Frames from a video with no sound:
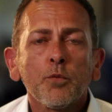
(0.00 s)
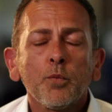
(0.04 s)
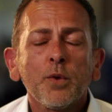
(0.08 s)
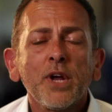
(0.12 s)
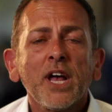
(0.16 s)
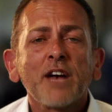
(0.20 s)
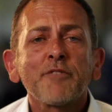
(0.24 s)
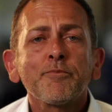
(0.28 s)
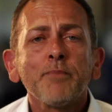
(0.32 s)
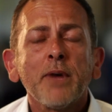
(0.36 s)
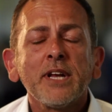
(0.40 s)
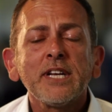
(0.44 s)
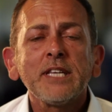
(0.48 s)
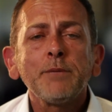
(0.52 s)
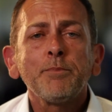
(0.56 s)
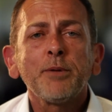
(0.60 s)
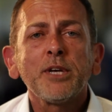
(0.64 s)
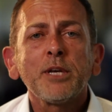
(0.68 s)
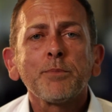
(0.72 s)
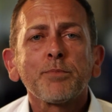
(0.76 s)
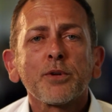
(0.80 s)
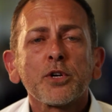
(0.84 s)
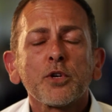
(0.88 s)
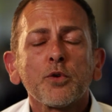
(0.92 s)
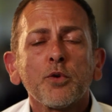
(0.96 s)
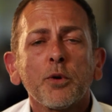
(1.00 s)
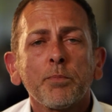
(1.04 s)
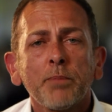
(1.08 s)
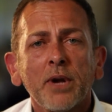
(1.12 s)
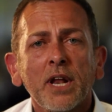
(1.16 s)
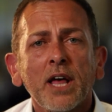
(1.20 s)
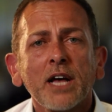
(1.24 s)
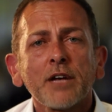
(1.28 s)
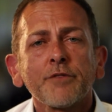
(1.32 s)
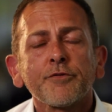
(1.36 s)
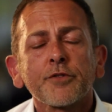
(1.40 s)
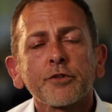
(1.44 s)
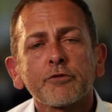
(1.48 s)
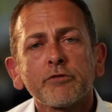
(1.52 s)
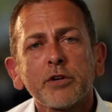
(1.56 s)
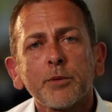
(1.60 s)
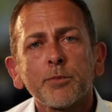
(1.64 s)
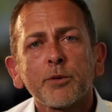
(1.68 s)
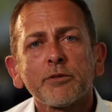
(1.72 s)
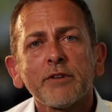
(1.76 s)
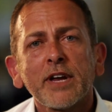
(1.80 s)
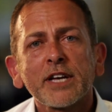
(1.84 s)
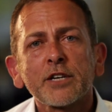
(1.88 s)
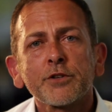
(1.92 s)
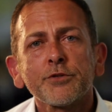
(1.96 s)
We have many people who apply for
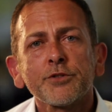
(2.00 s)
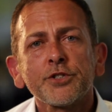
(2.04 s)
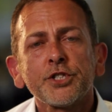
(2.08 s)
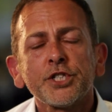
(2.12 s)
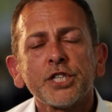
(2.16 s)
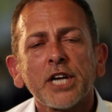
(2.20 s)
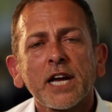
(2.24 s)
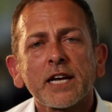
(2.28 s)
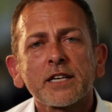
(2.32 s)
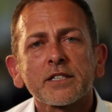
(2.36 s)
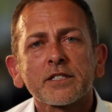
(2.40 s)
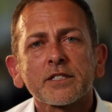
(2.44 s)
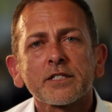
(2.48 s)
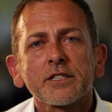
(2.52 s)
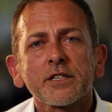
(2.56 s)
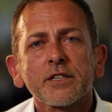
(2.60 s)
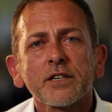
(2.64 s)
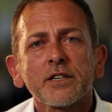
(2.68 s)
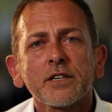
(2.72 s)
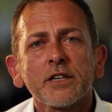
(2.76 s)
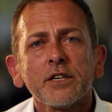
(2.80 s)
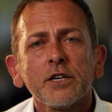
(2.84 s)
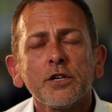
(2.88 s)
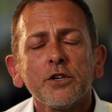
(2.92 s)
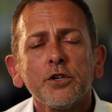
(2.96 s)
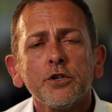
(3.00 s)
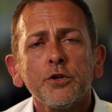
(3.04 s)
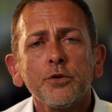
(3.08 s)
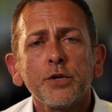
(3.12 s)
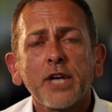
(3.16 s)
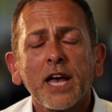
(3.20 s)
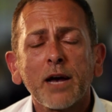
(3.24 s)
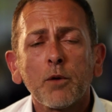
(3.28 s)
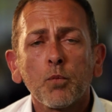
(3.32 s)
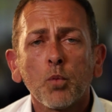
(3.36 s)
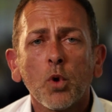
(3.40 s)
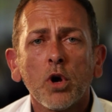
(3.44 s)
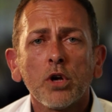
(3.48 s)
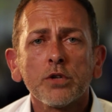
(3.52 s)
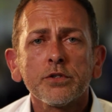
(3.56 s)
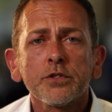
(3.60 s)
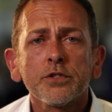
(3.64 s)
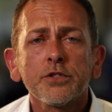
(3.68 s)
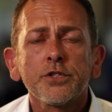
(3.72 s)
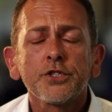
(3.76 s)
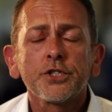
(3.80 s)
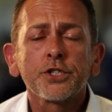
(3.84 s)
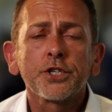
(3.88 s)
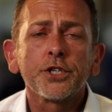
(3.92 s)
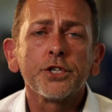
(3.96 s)
criminal record checks who get one,
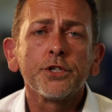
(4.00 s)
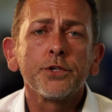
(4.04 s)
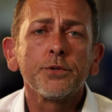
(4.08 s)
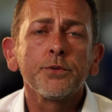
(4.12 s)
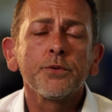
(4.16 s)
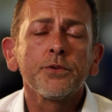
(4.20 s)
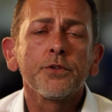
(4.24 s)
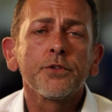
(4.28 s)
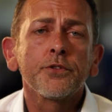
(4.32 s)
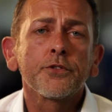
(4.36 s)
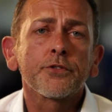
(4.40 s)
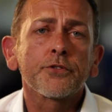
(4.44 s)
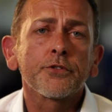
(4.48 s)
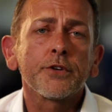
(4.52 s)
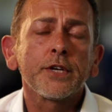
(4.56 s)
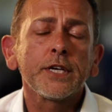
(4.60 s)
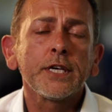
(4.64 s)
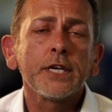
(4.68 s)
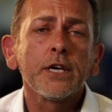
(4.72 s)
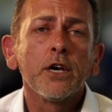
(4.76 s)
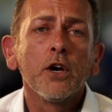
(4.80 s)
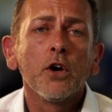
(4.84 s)
two, three